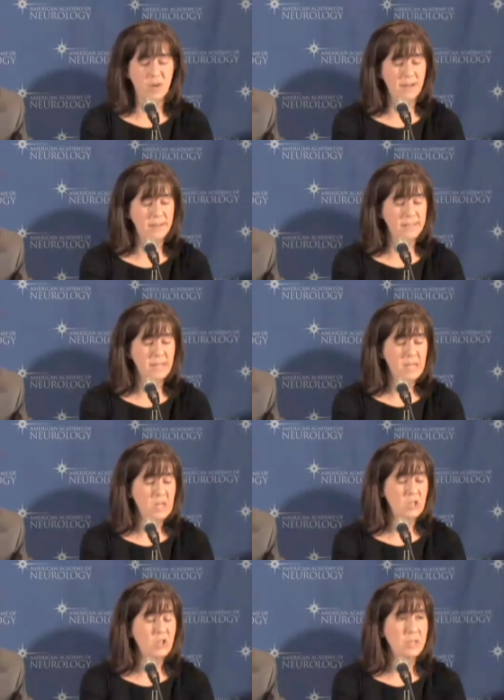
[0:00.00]
drugs
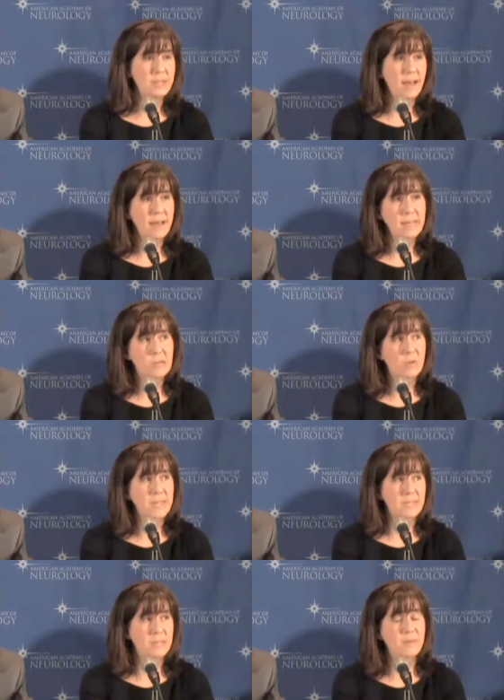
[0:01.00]
should not
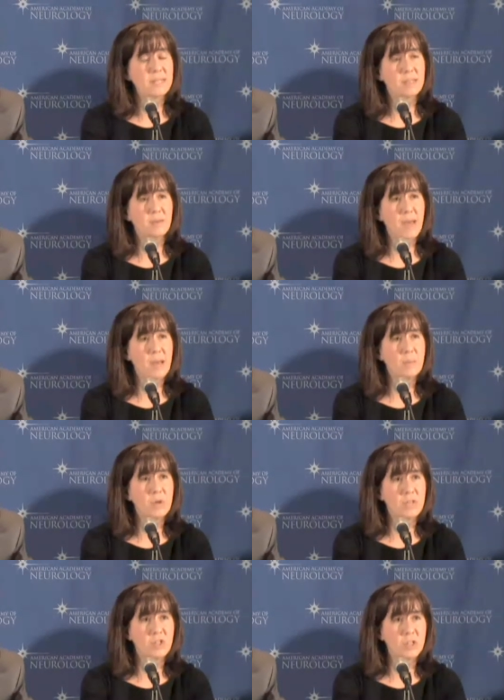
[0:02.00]
increase the risk of
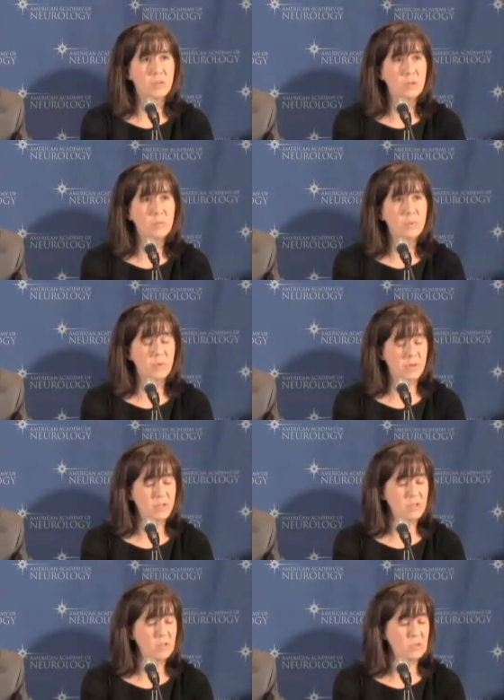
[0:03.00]
hemorrhage in
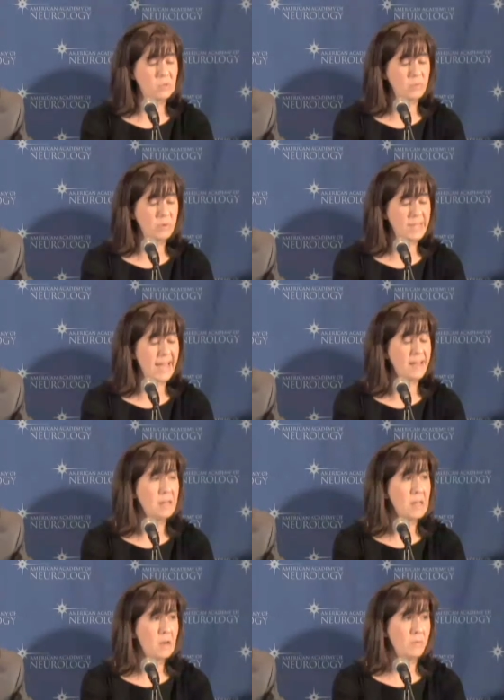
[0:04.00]
newborns who
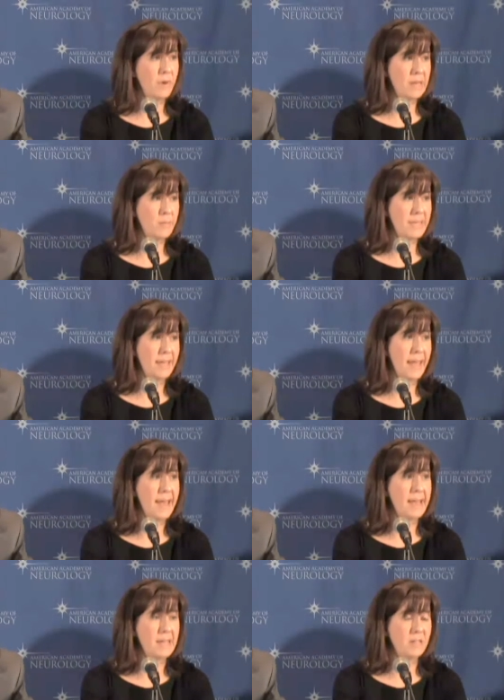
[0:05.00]
get vitamin
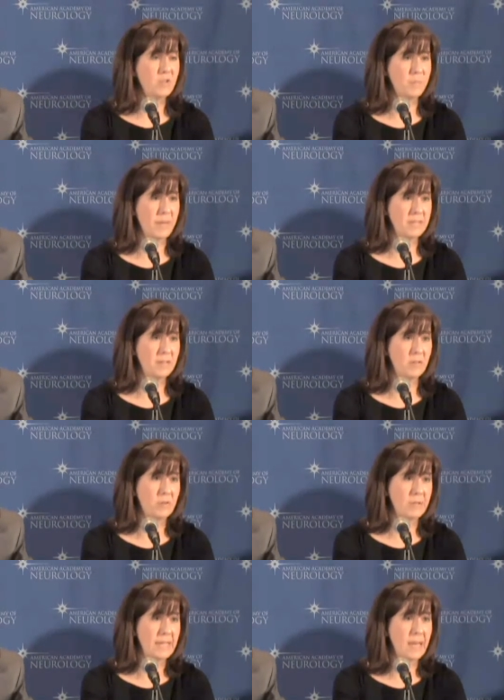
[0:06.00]
K
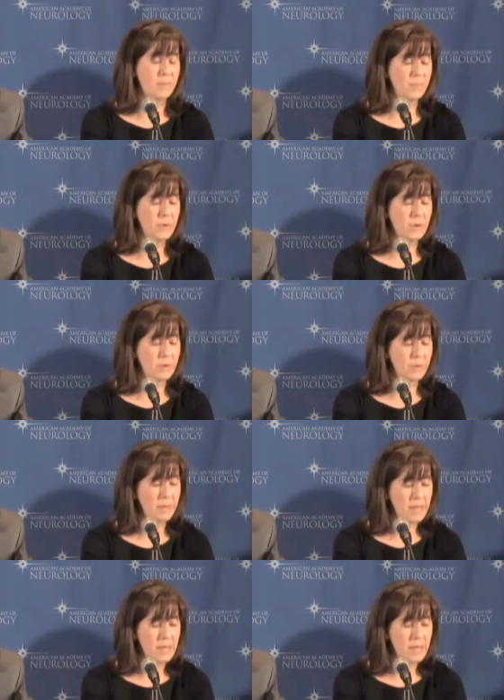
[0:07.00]
intramuscularly at birth,